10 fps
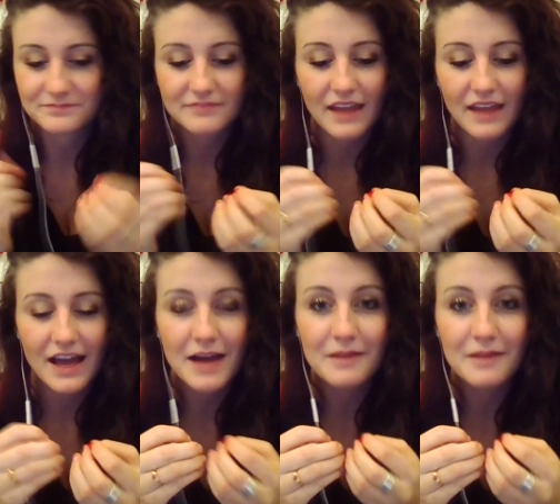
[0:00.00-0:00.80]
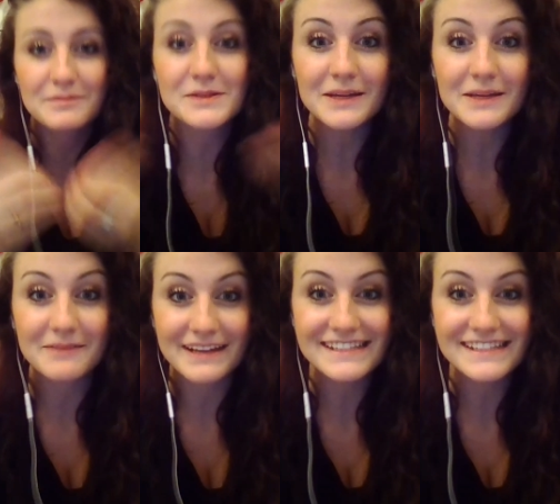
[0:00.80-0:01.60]
Um, so,
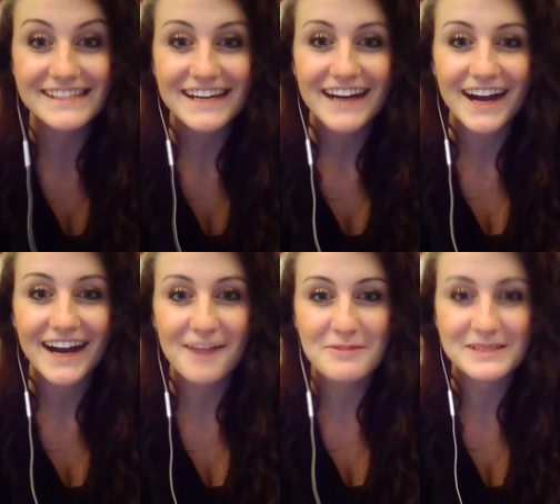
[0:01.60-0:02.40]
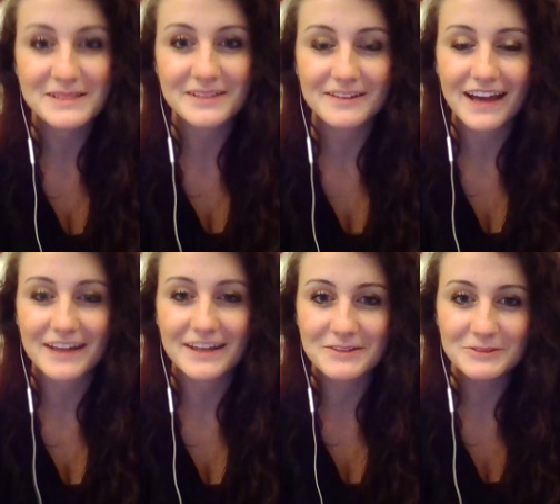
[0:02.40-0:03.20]
anyways, a couple weeks ago, I had a
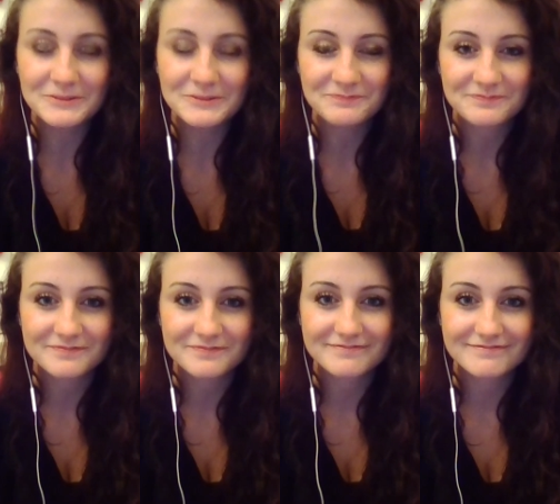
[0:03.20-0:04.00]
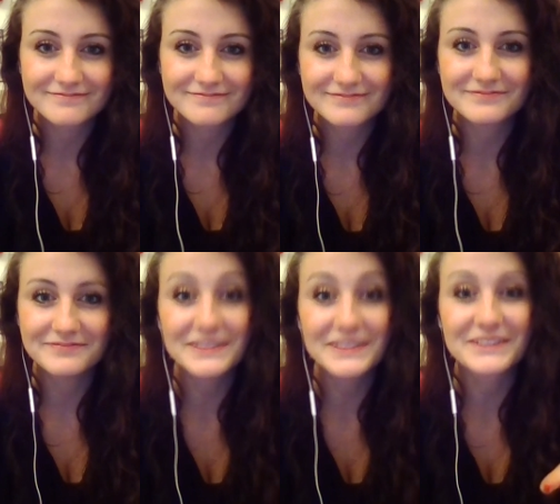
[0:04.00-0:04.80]
cool
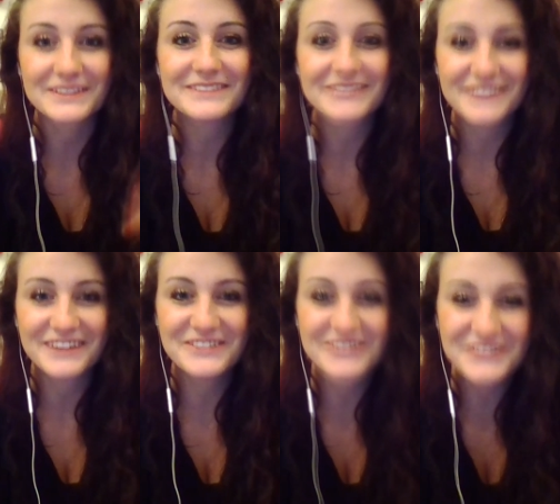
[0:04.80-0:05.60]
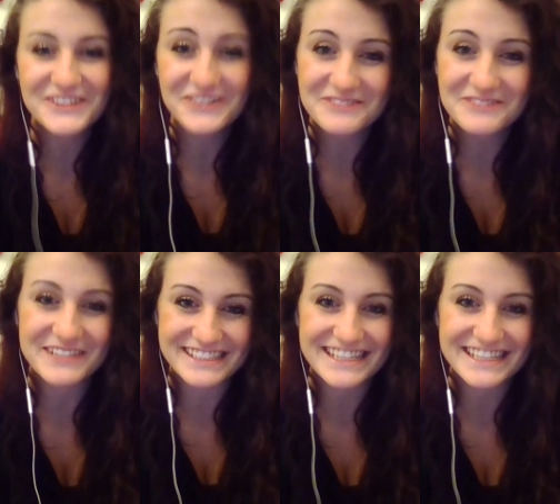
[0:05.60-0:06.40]
literally a cool person
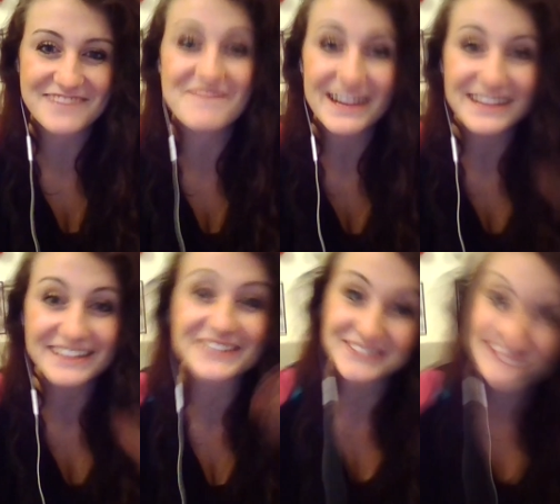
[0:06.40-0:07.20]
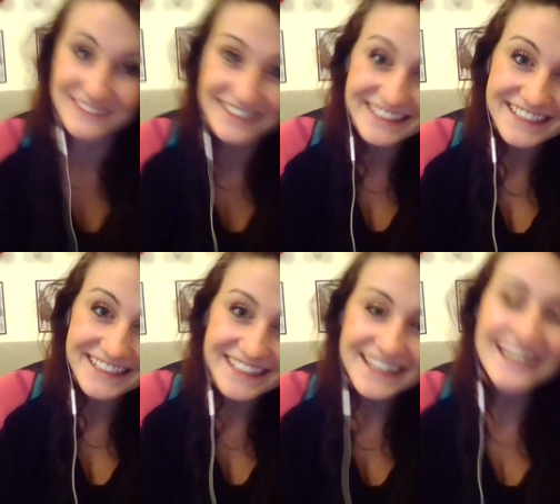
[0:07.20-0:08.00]
named Becca Cool,
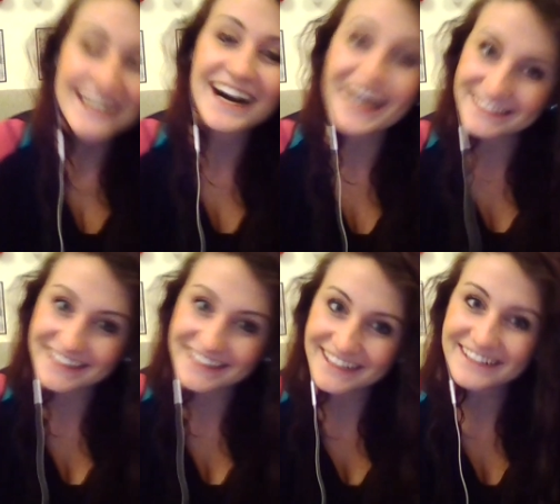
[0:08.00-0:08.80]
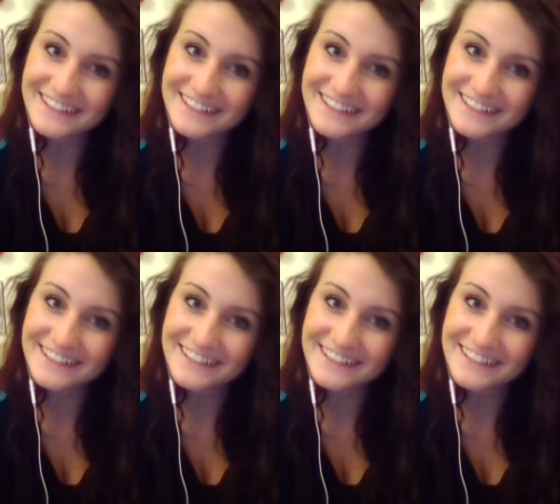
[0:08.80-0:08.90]
holla girl,